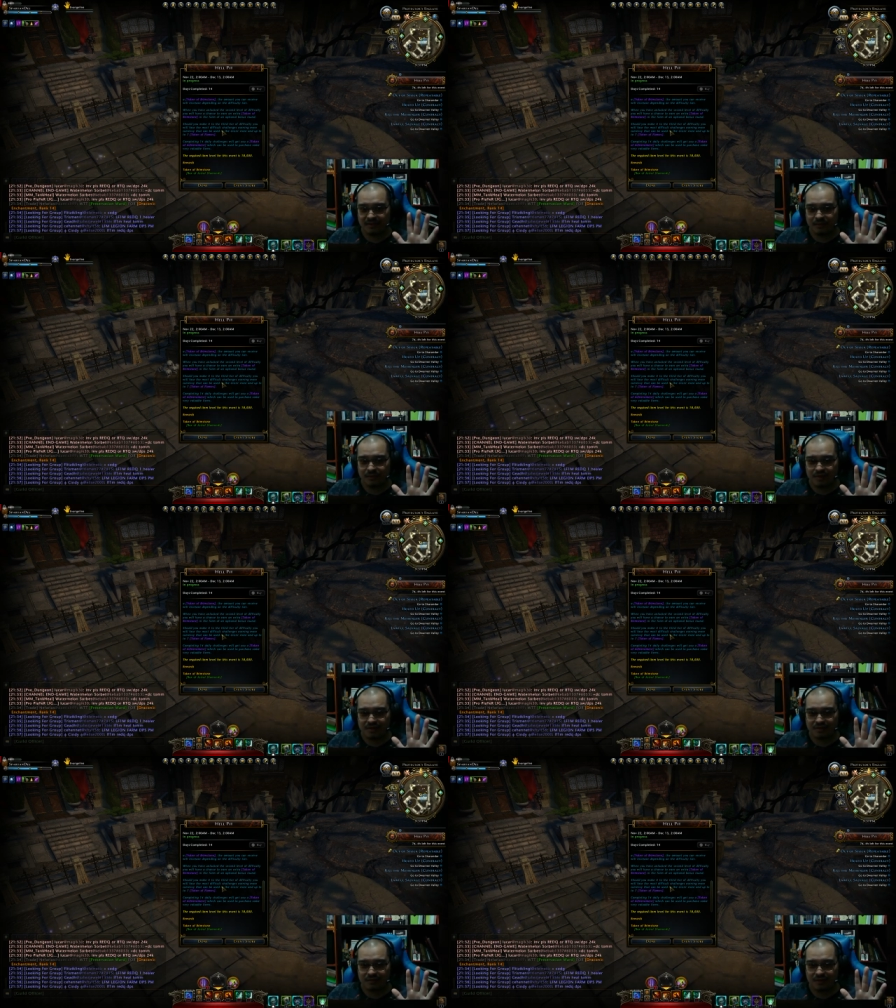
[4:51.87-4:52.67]

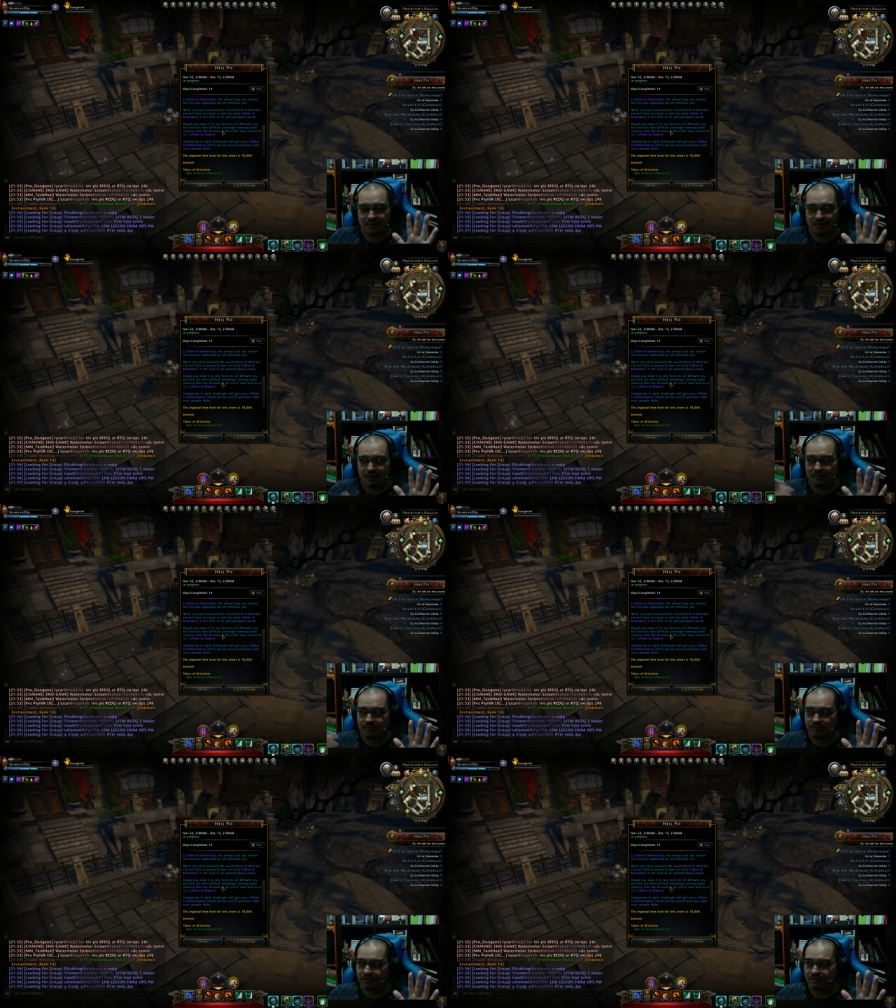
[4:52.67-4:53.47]
which we all
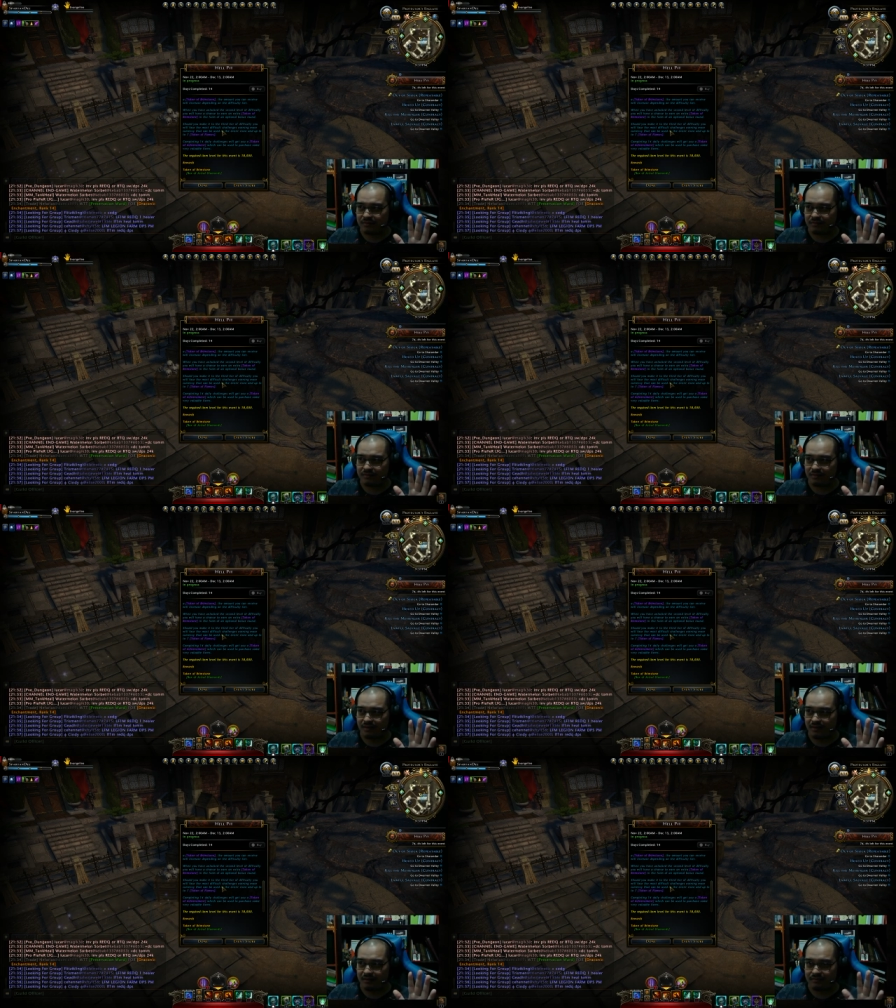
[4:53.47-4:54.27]
were,
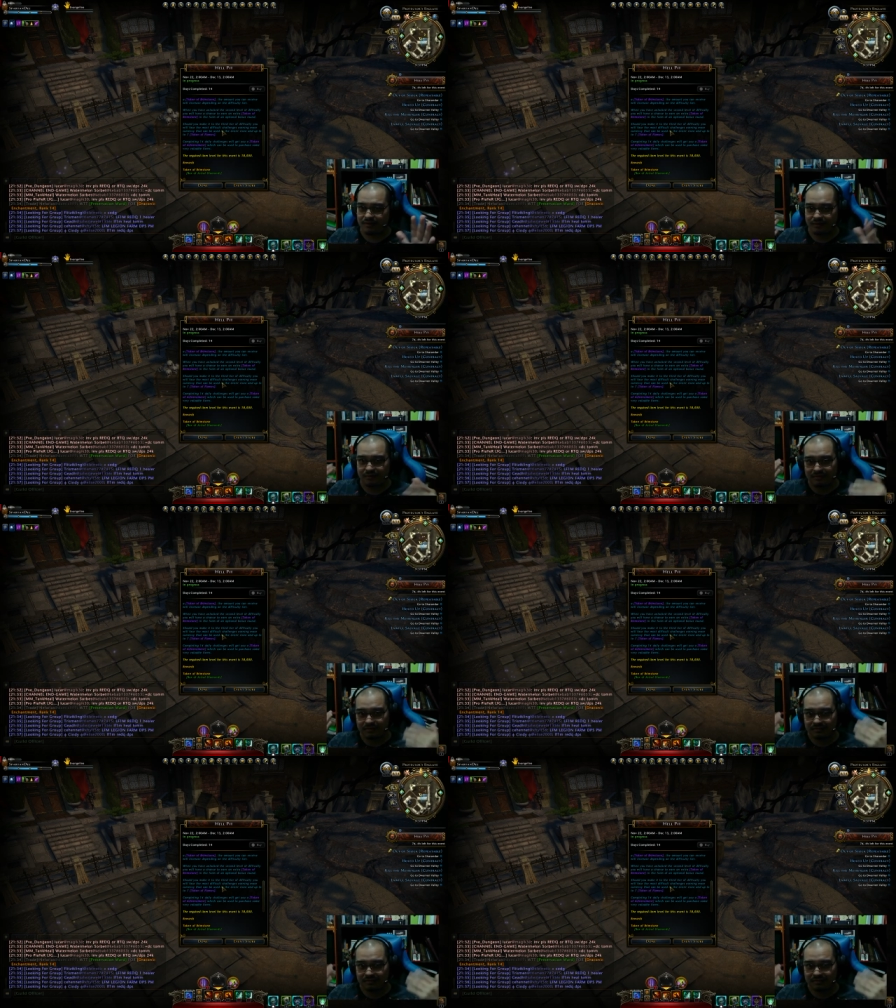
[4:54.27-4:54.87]
um, you know,